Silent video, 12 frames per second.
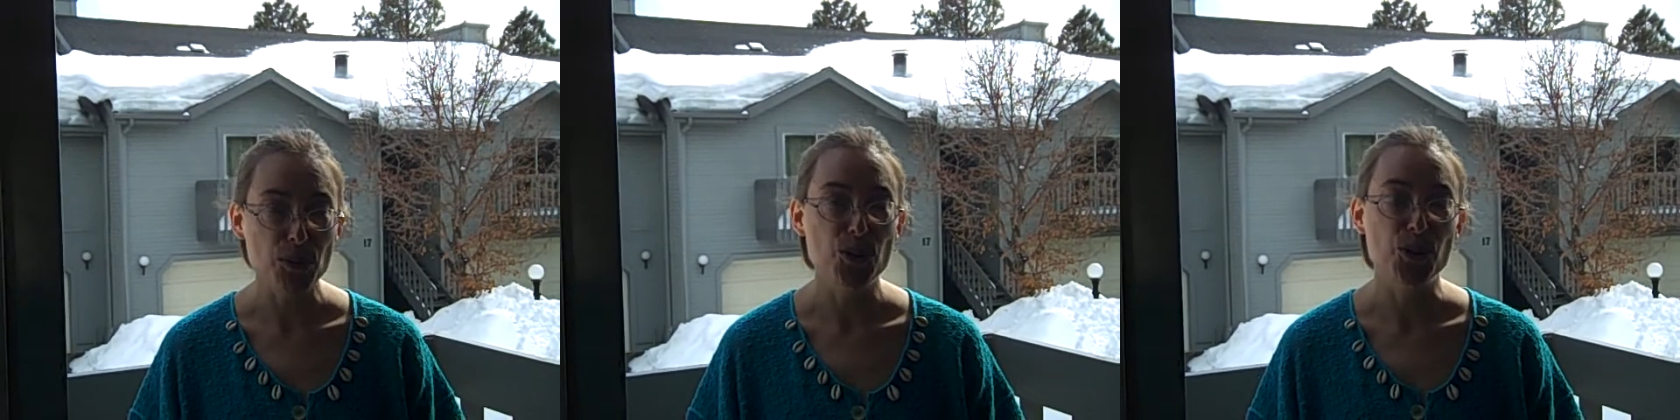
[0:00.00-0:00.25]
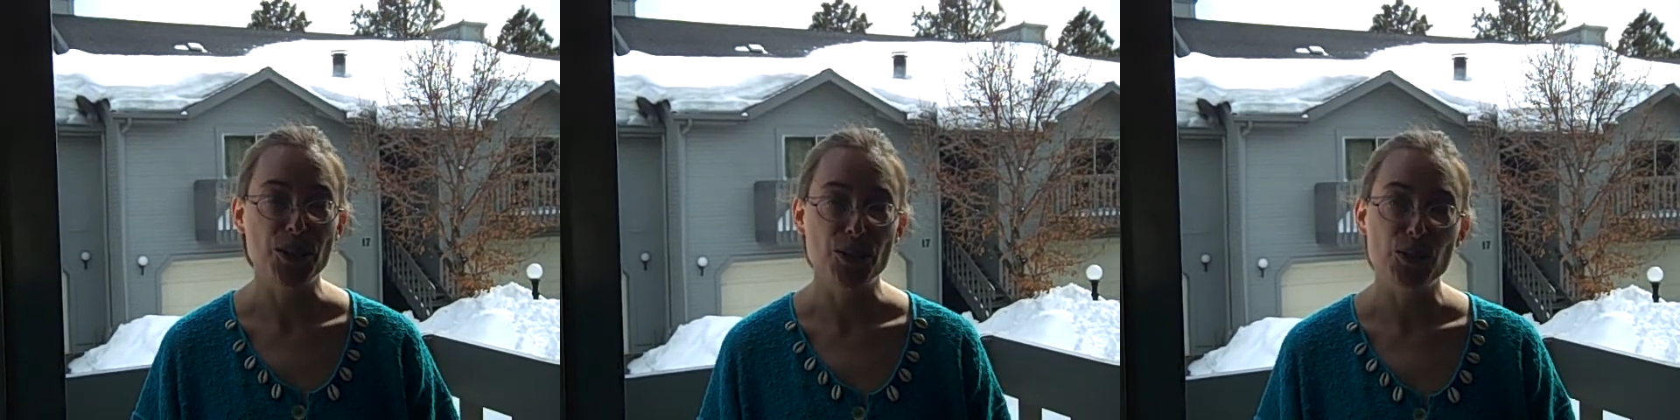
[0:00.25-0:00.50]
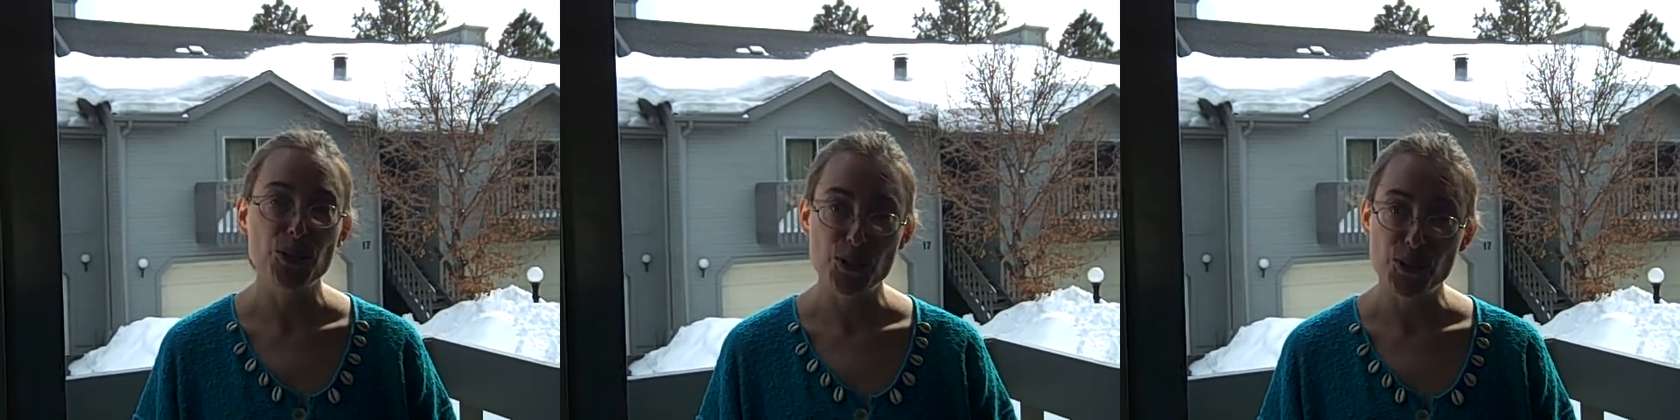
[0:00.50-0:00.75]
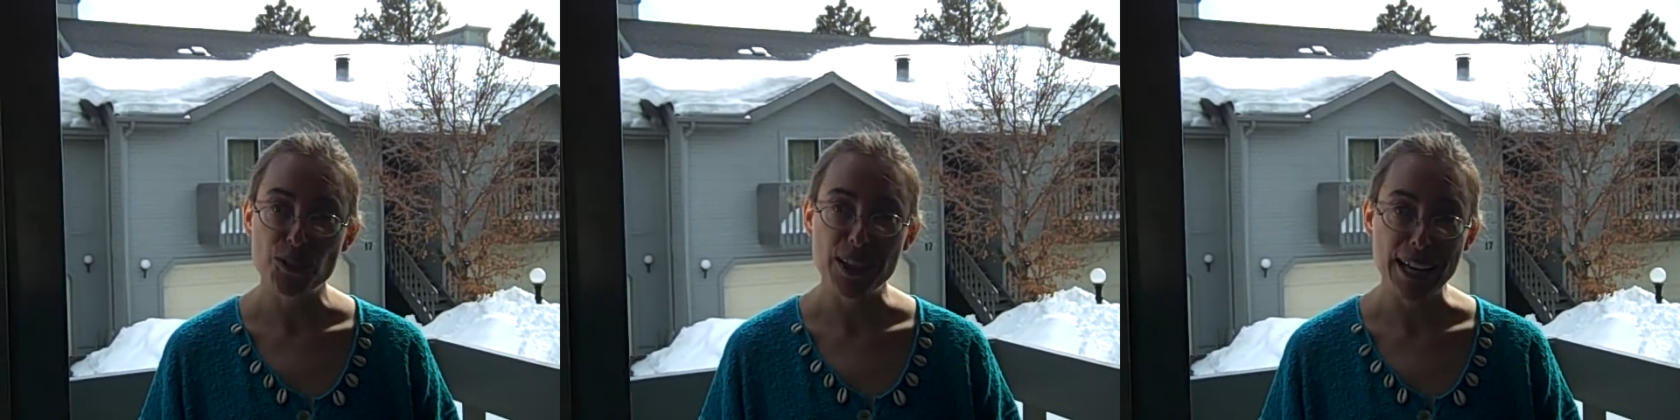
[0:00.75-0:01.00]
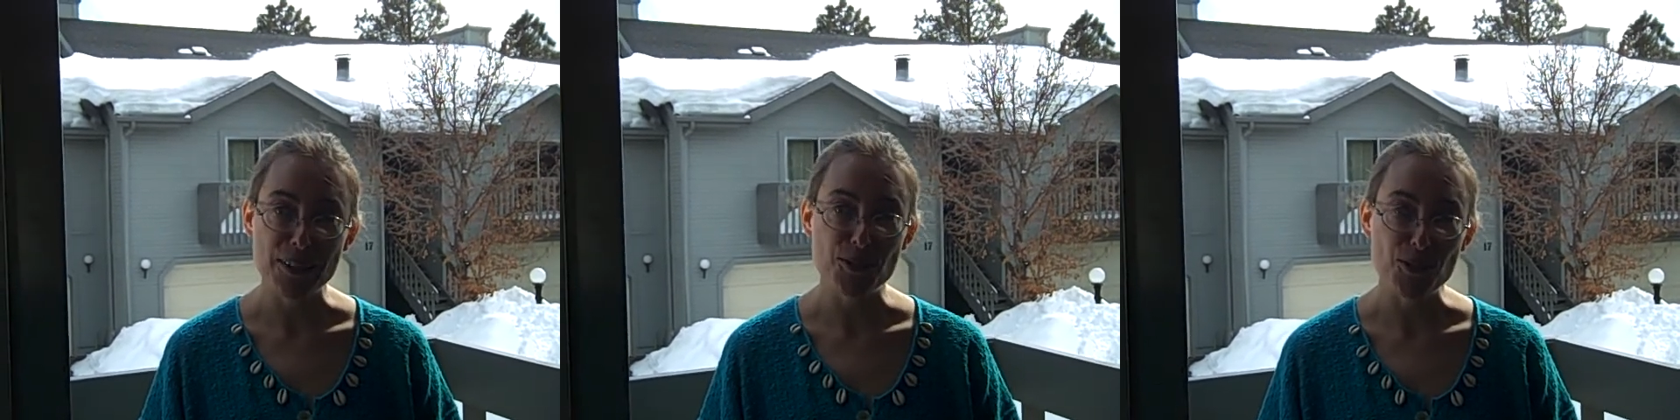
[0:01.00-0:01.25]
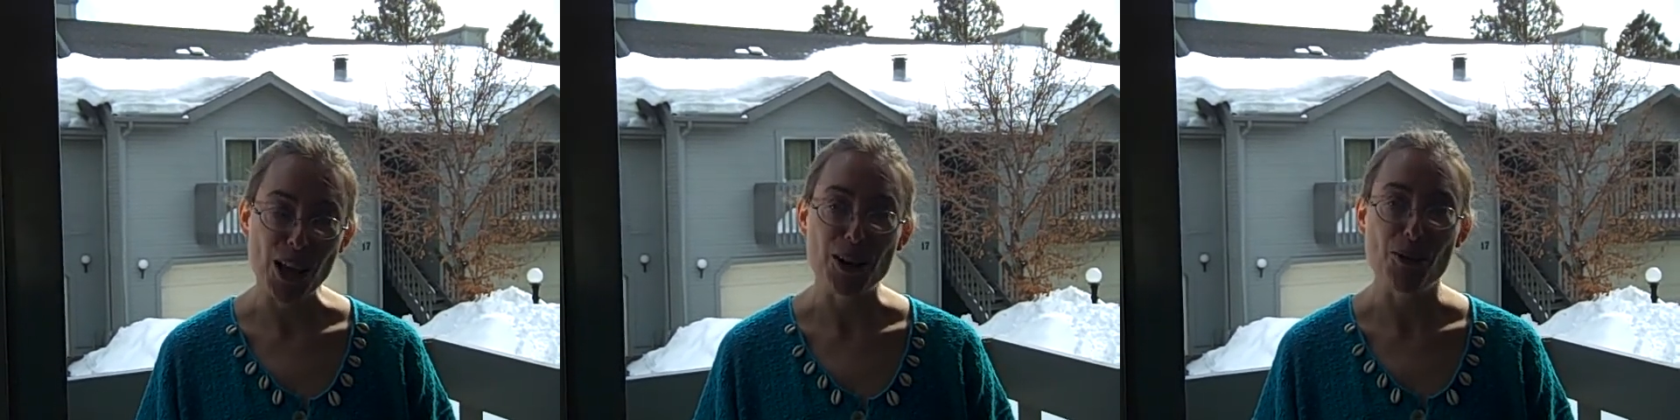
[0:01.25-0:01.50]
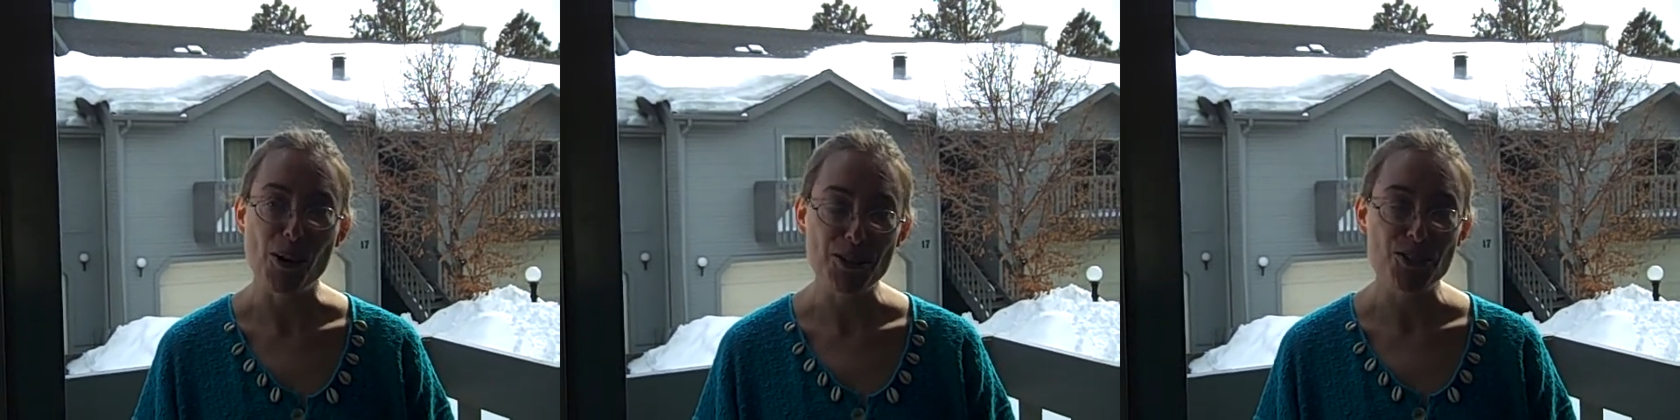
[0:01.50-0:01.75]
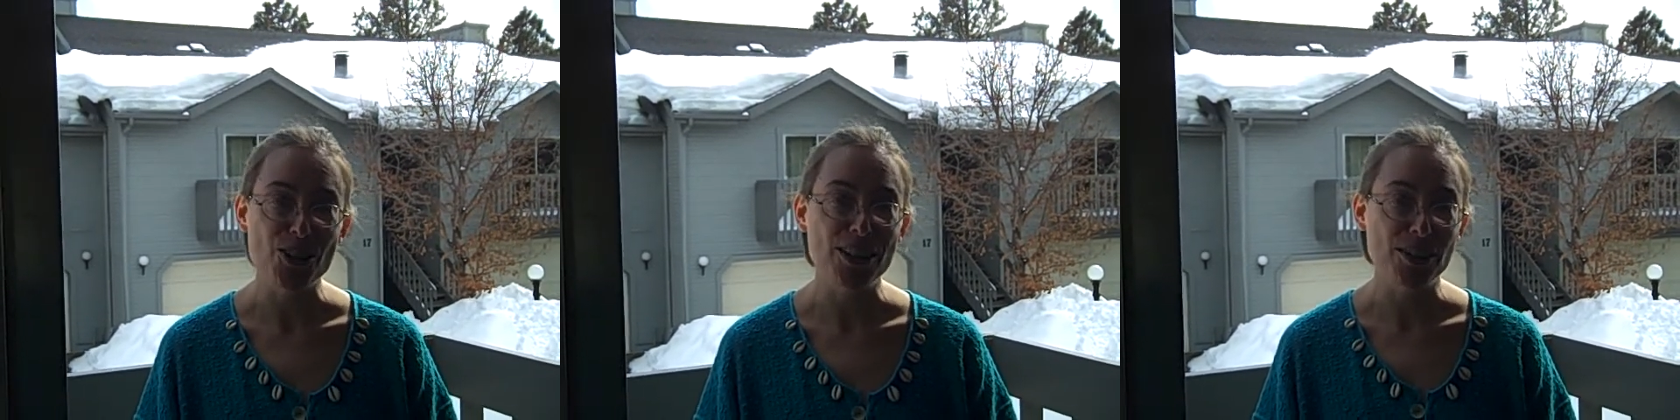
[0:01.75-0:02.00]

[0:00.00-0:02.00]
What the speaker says: to conclusively answer that question,